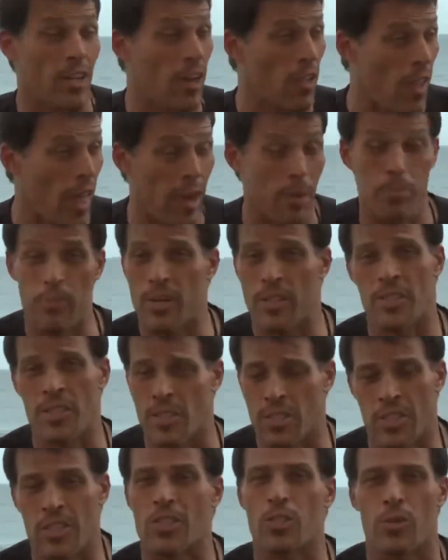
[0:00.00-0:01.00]
And a lot of
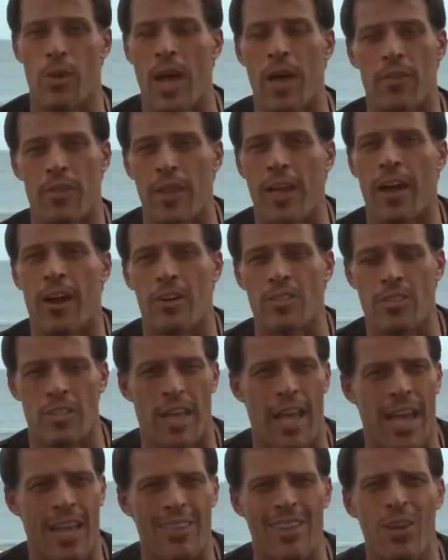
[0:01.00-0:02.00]
businesses are out there
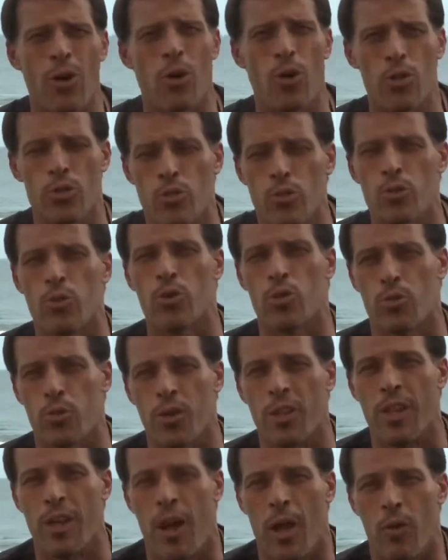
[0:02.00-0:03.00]
saying the old tools
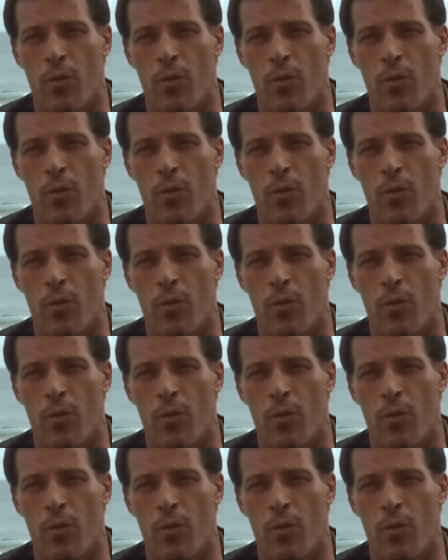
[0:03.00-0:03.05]
really